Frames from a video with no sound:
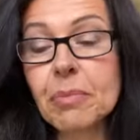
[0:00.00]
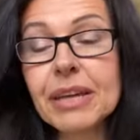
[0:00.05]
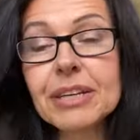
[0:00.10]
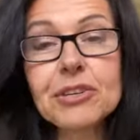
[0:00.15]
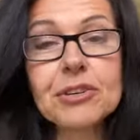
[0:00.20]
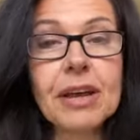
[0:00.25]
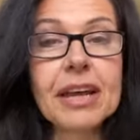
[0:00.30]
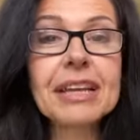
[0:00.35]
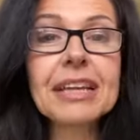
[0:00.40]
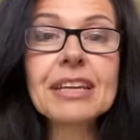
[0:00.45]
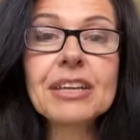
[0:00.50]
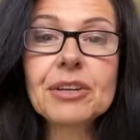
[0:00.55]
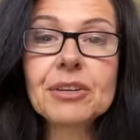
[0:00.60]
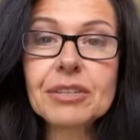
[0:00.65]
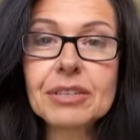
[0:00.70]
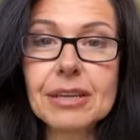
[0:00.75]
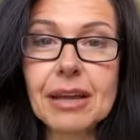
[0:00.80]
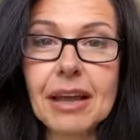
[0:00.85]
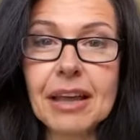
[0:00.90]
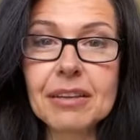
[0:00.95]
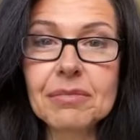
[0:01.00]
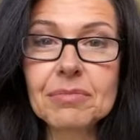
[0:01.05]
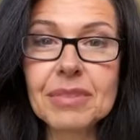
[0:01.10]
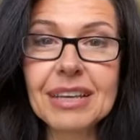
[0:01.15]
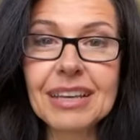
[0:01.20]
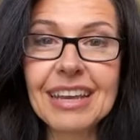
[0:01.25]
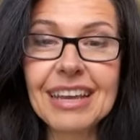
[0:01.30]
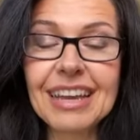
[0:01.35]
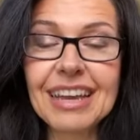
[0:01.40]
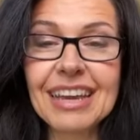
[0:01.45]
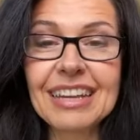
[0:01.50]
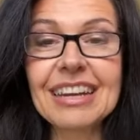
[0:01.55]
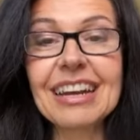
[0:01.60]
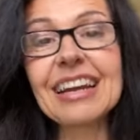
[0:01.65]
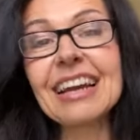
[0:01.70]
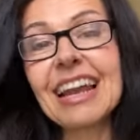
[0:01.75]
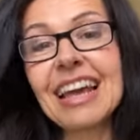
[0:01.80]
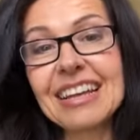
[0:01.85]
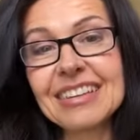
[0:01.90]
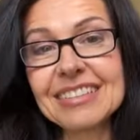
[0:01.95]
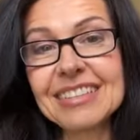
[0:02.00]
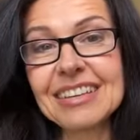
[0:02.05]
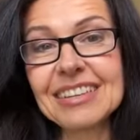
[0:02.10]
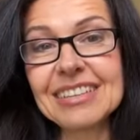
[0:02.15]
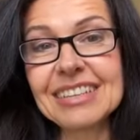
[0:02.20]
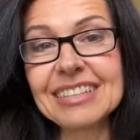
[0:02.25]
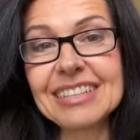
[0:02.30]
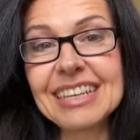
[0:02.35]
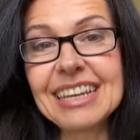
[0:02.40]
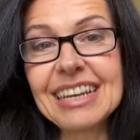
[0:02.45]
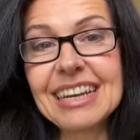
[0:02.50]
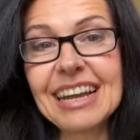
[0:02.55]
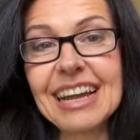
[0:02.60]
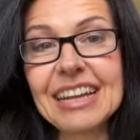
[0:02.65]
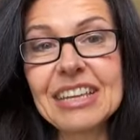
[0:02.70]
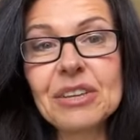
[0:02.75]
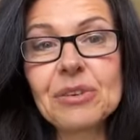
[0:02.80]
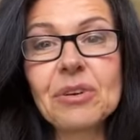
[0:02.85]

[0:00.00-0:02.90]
By tracking your time and analyzing the data,